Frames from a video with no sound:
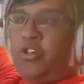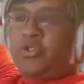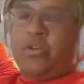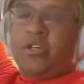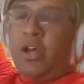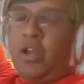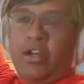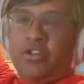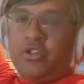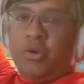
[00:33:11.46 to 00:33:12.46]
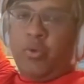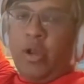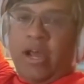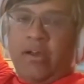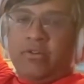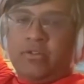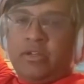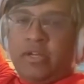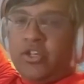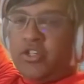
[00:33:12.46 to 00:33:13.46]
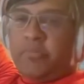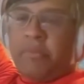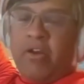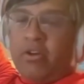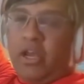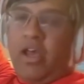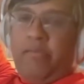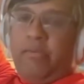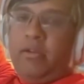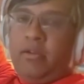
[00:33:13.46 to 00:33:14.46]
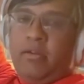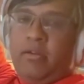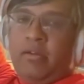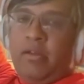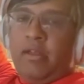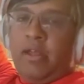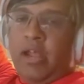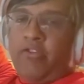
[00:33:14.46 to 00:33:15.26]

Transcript: just going to tautologically win out. It's just a matter of time. Yeah,